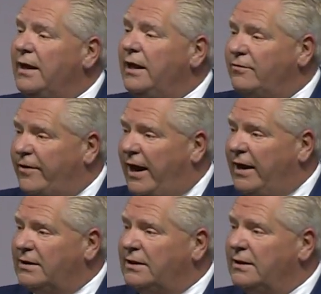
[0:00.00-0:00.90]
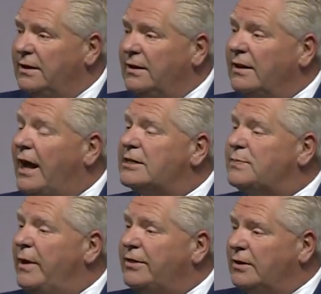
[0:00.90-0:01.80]
In fact, last
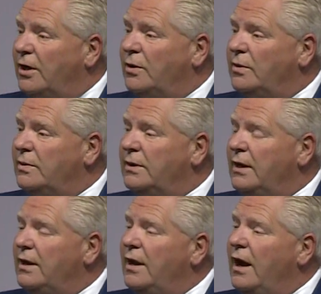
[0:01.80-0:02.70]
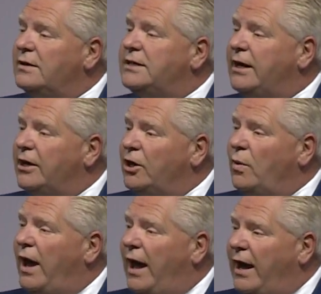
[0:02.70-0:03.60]
month alone,
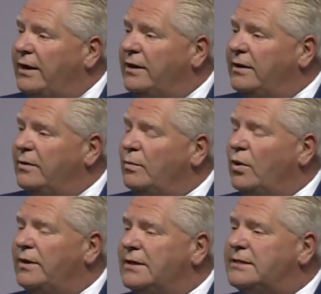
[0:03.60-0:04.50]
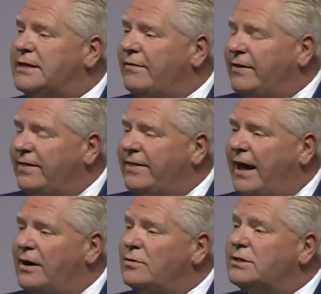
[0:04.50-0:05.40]
Ontario added more than
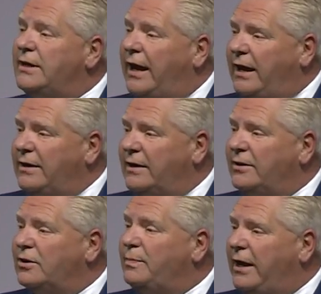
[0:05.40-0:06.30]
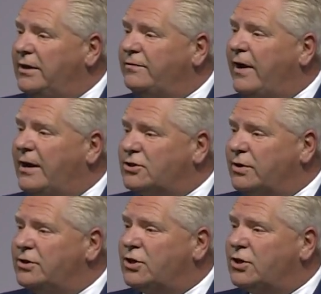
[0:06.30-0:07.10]
7,800 manufacturing